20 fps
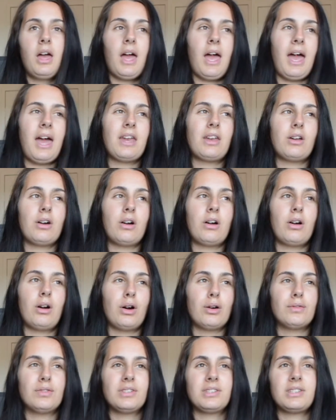And
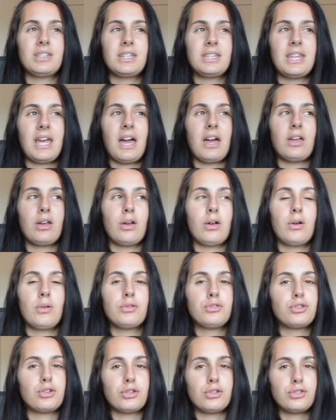obviously
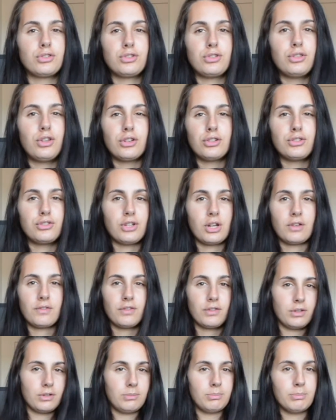those junk
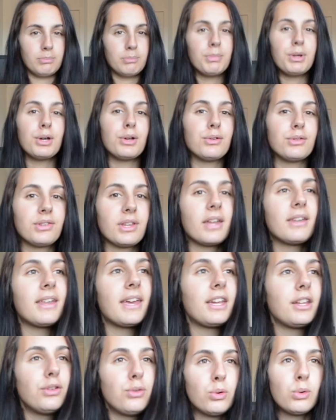food meals are
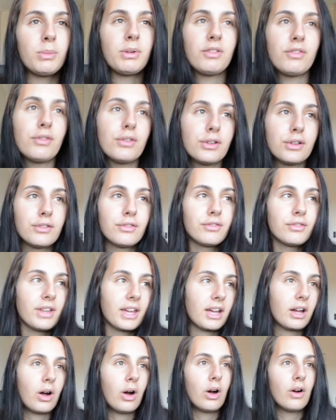like normally full of
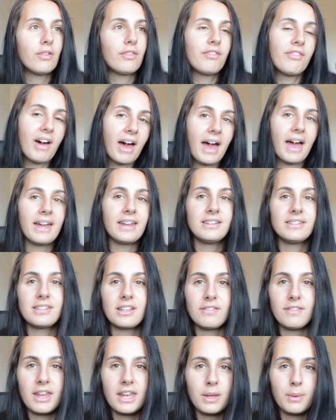like fat and
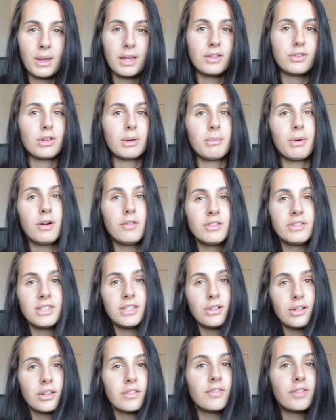stuff anyway, so I'm obviously
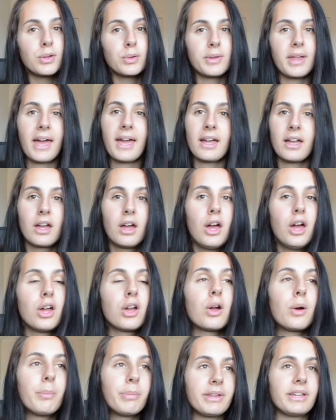going to feel like
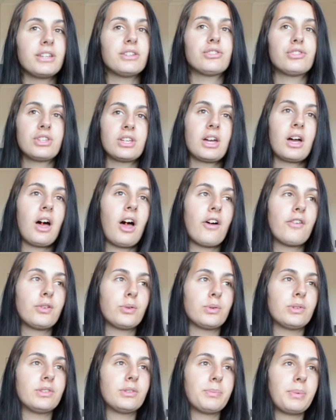complete shit
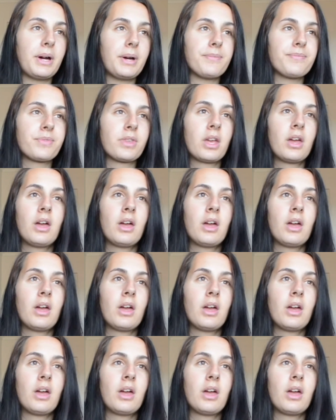afterwards. But